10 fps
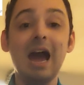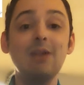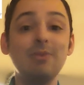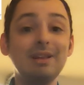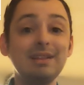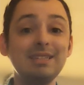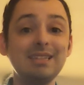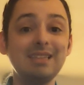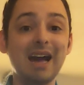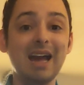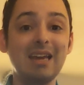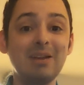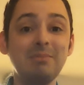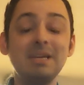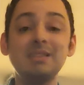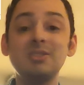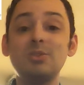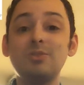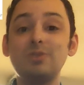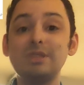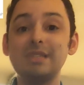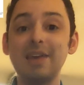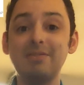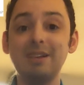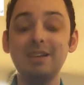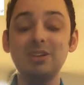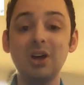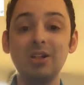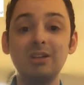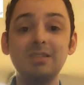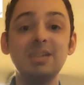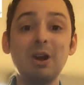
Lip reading: I relisted the item. It sold for $70.